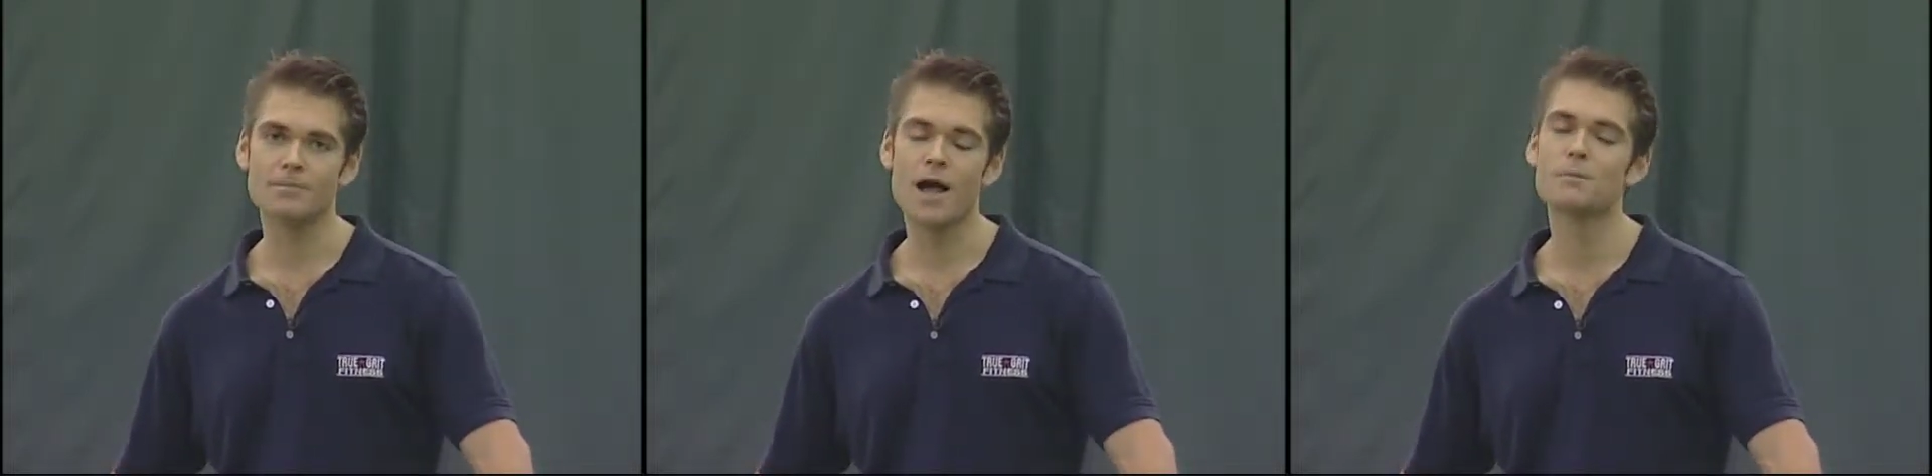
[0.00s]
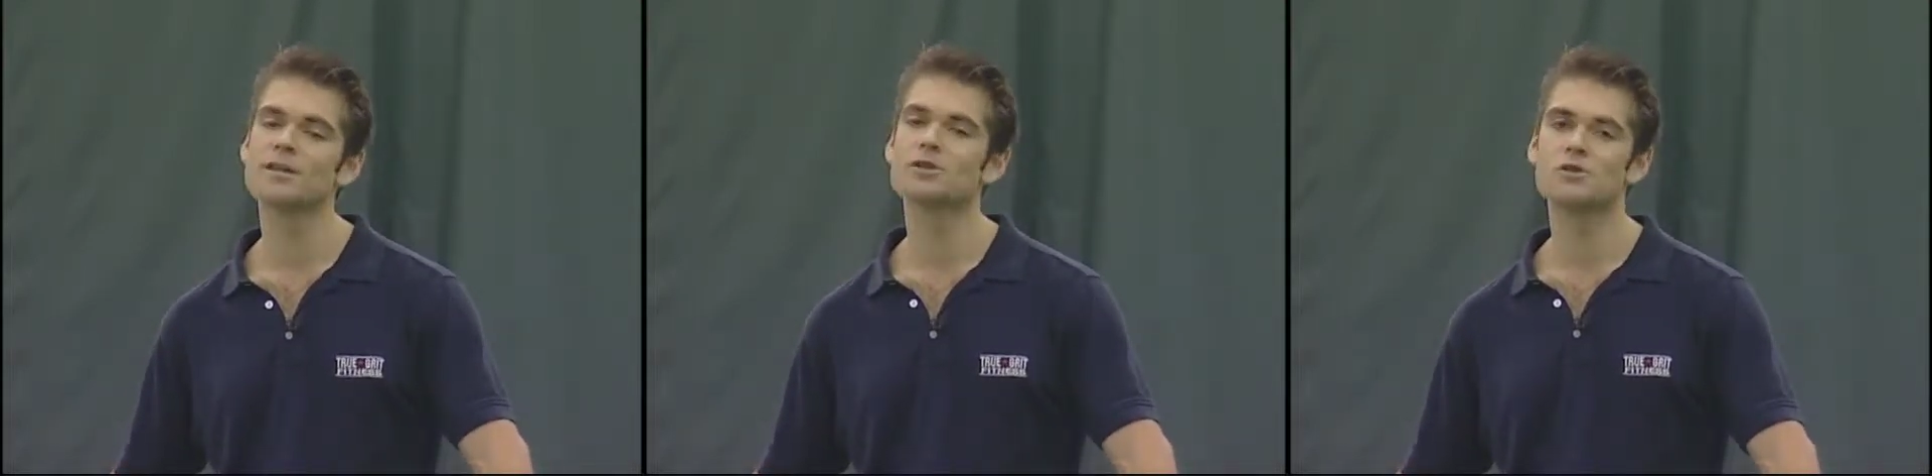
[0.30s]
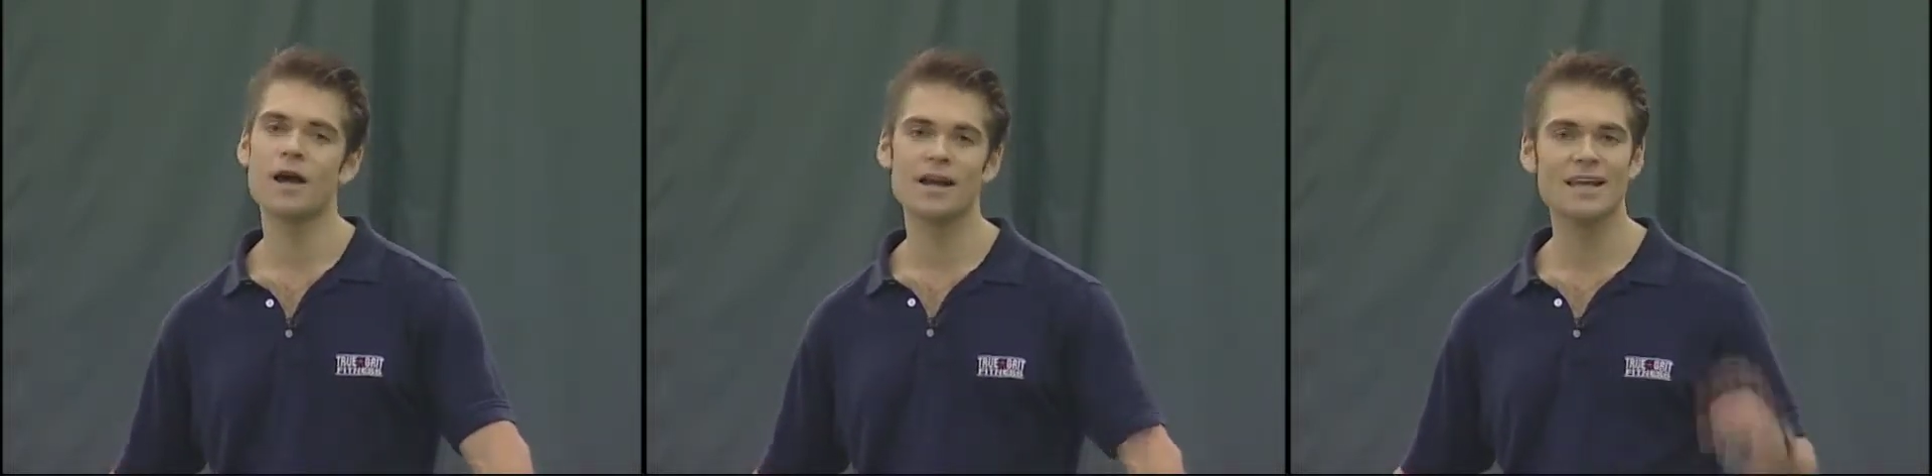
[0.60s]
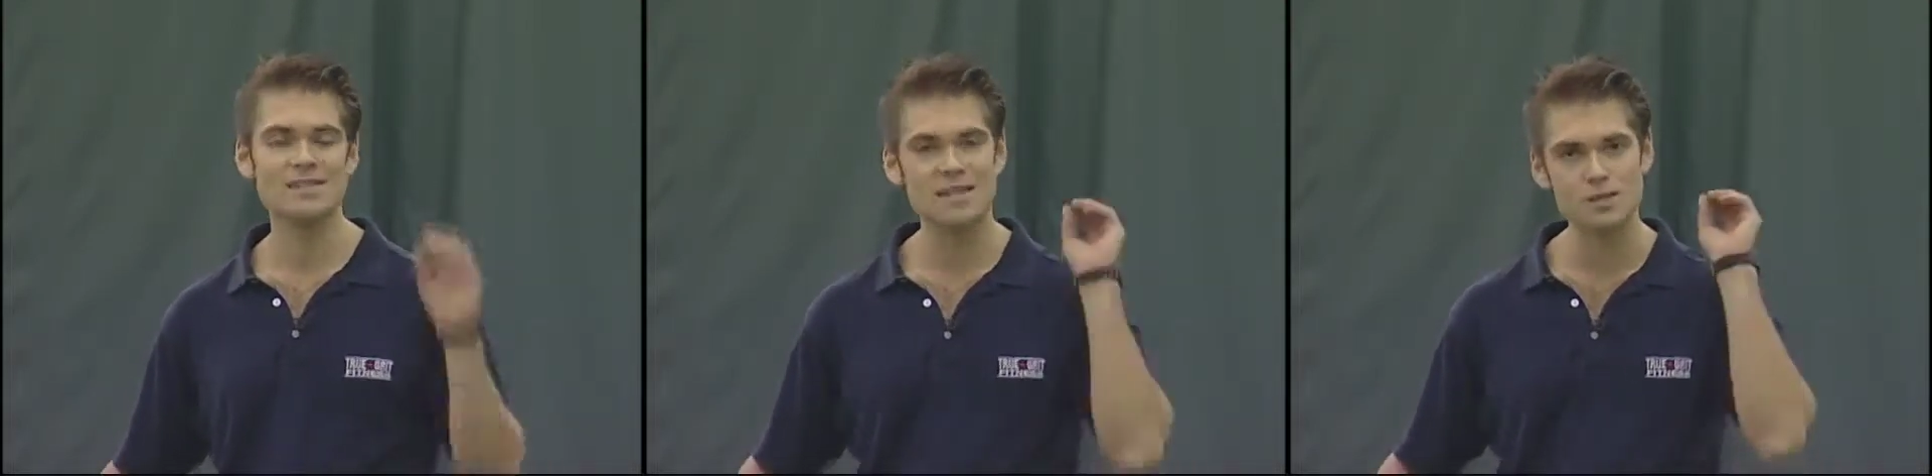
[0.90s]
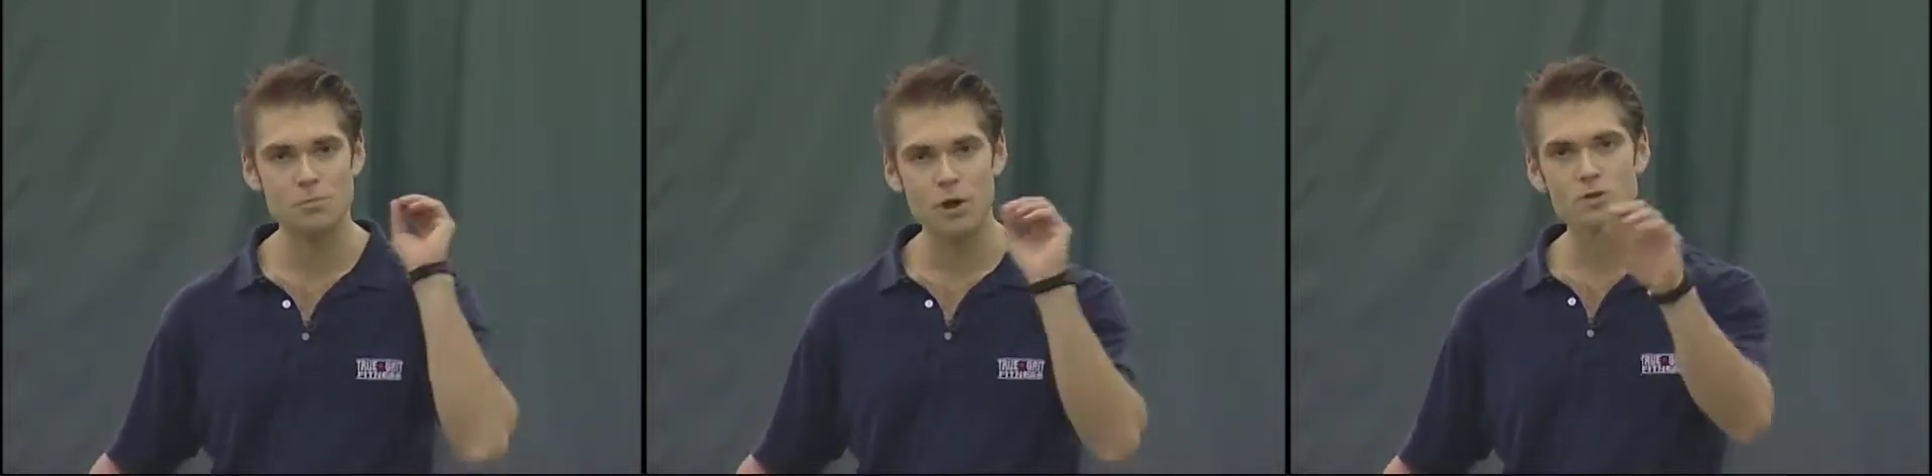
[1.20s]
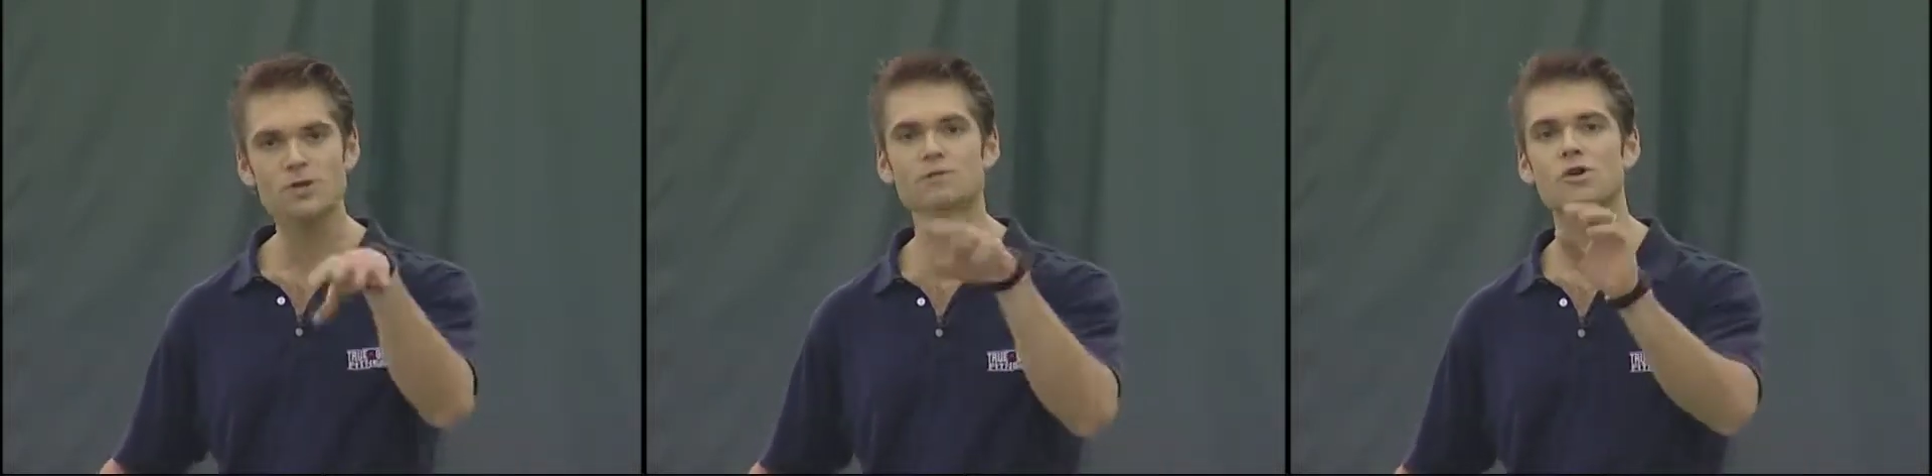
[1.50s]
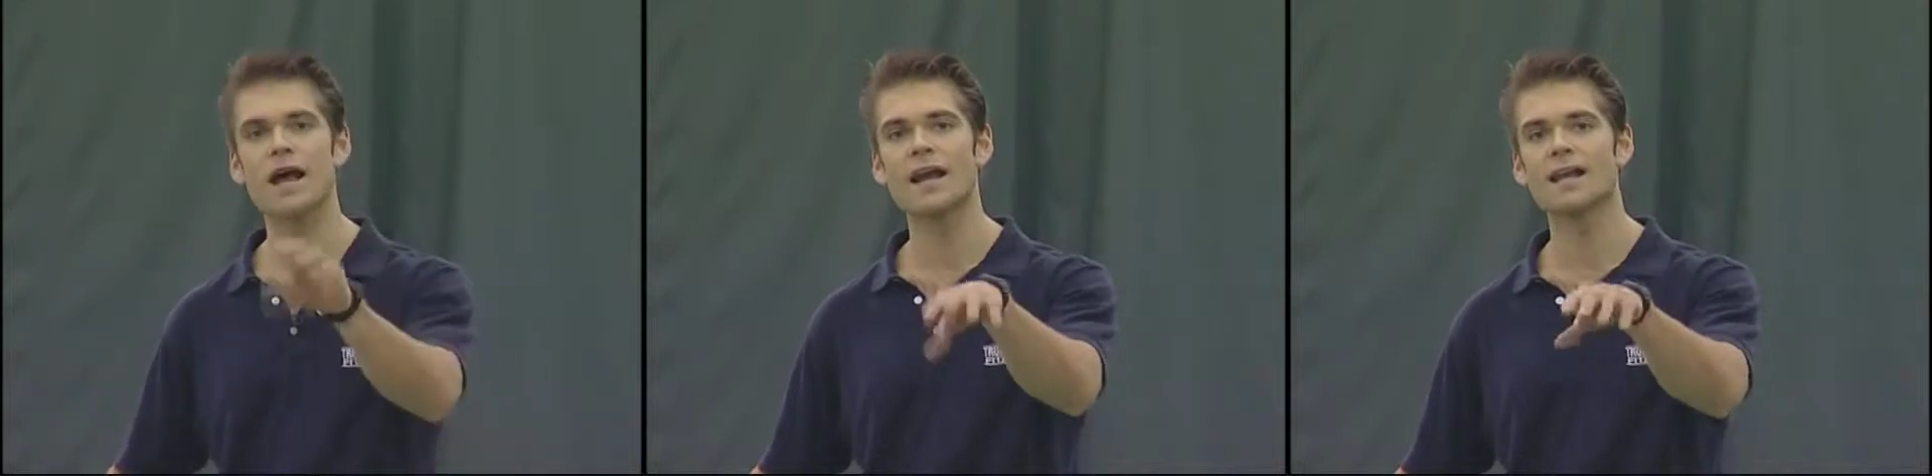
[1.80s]
Plyometric training is explosive
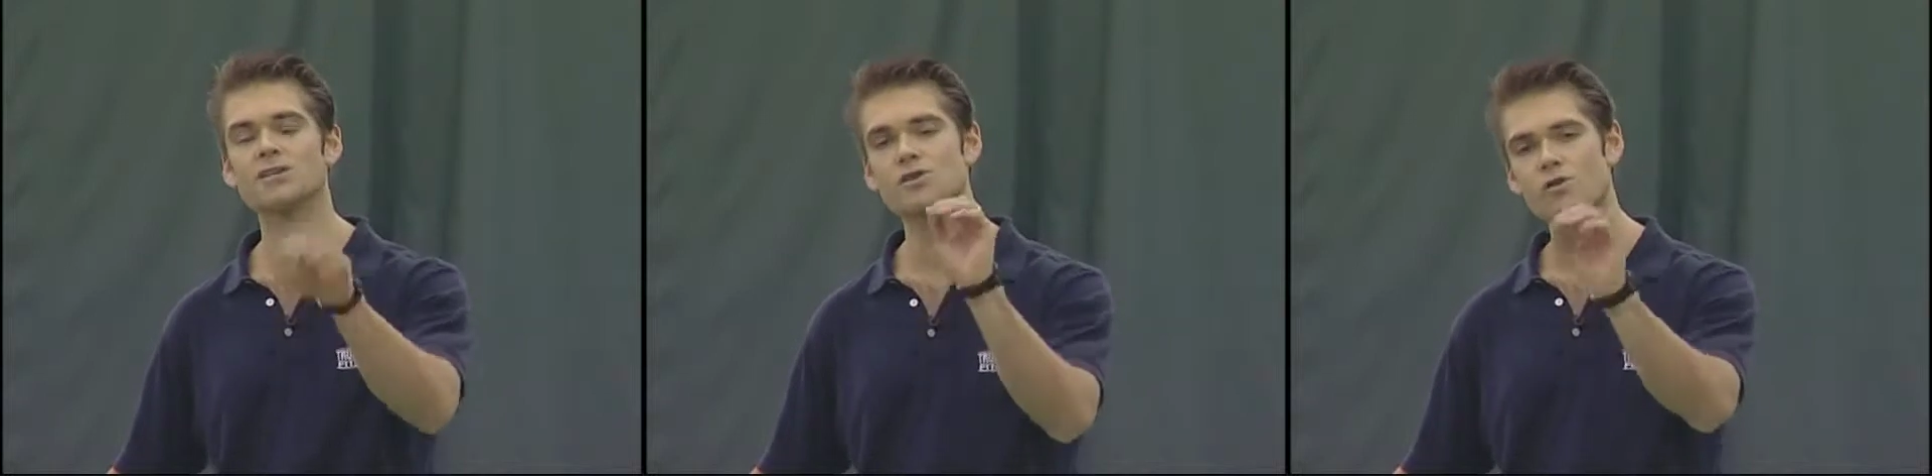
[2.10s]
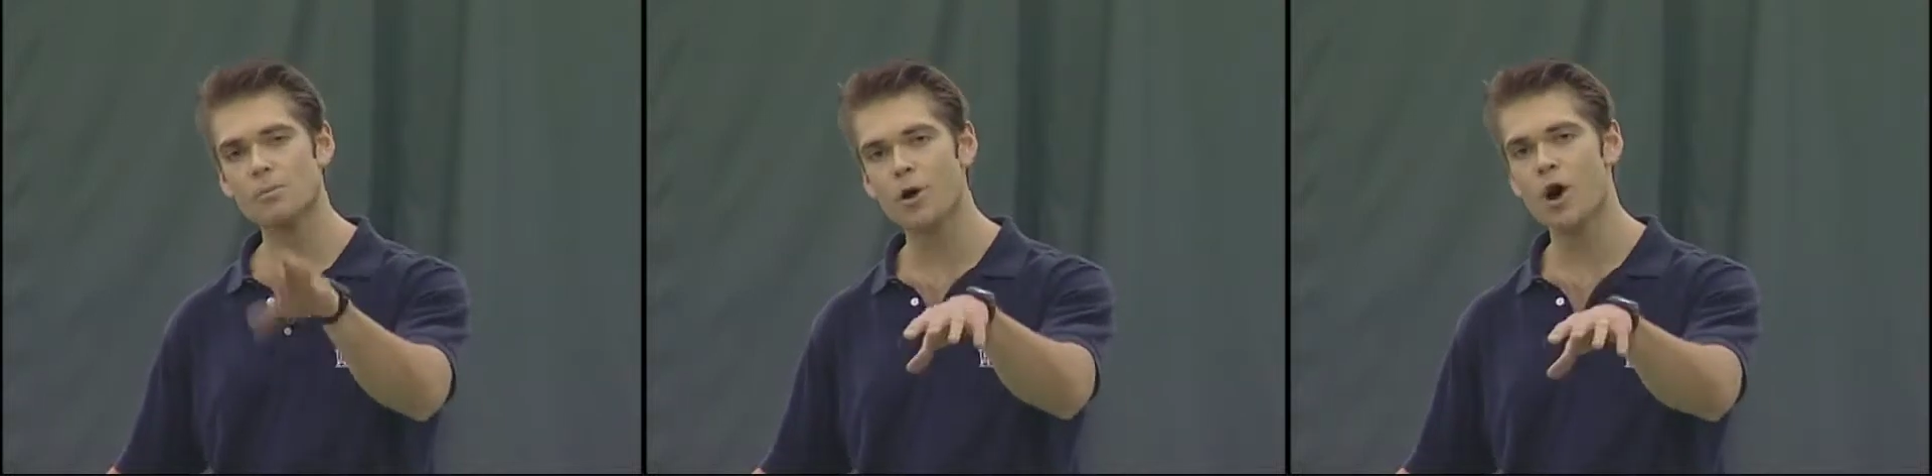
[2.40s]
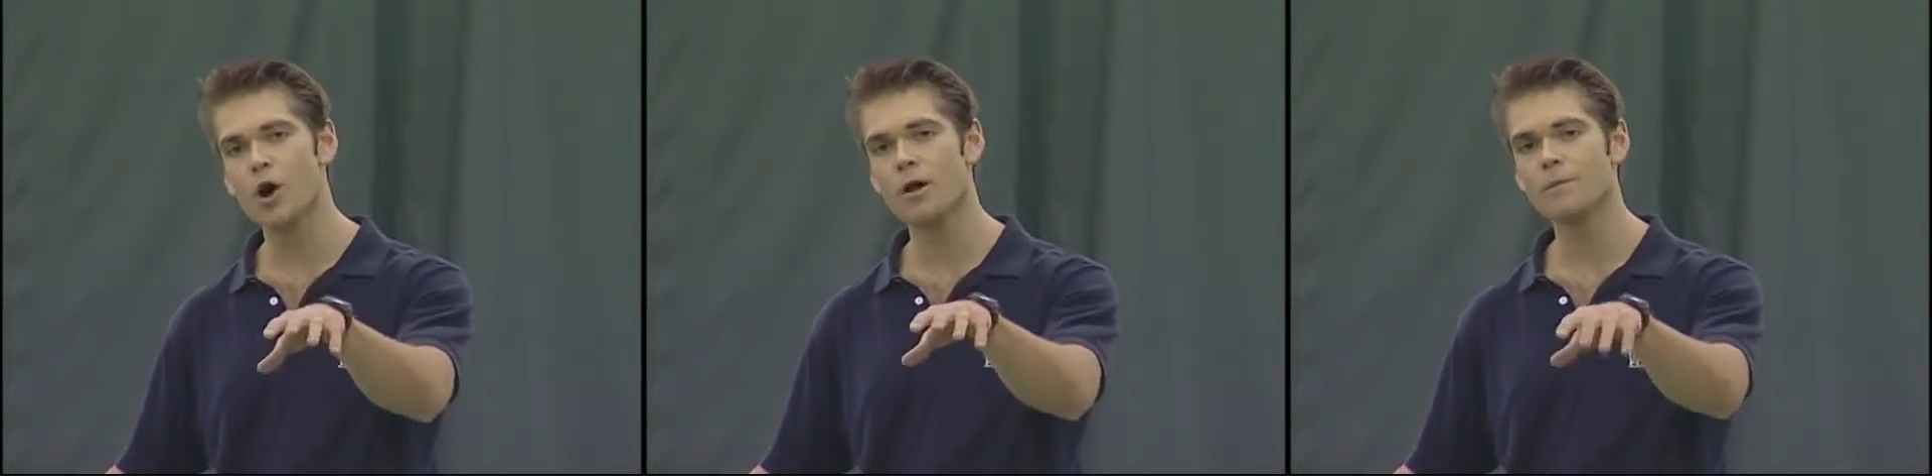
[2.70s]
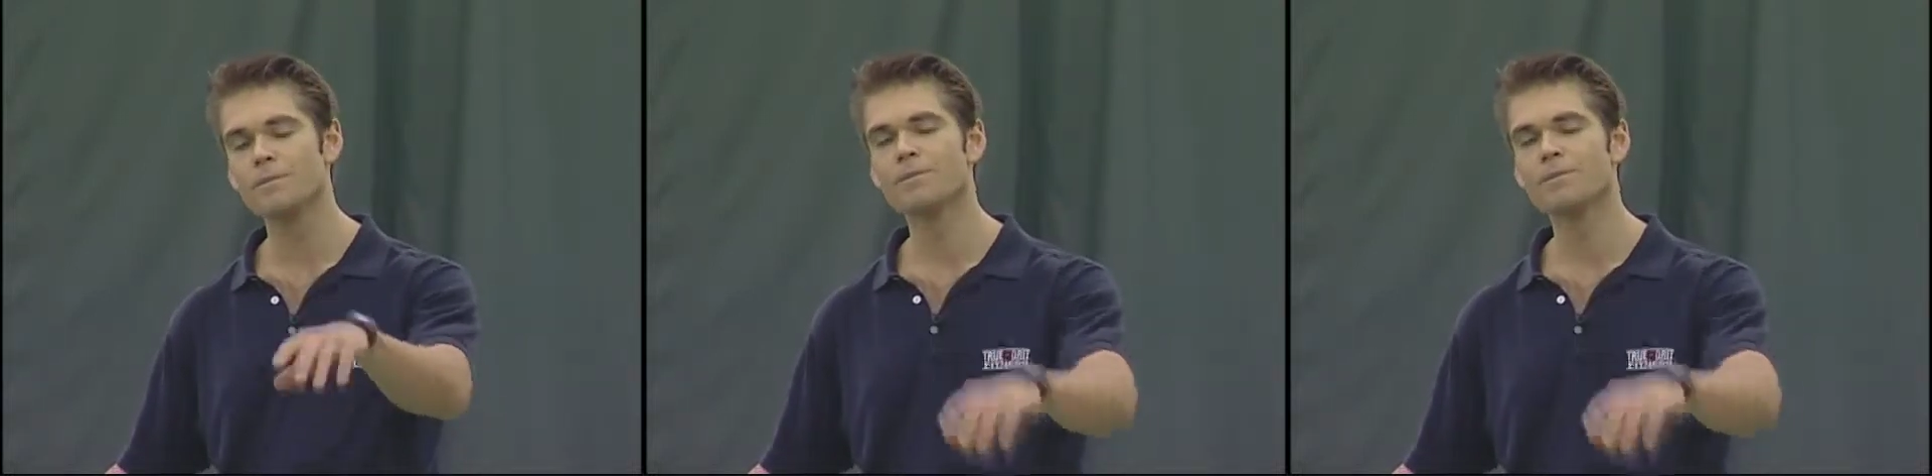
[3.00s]
training to the ball.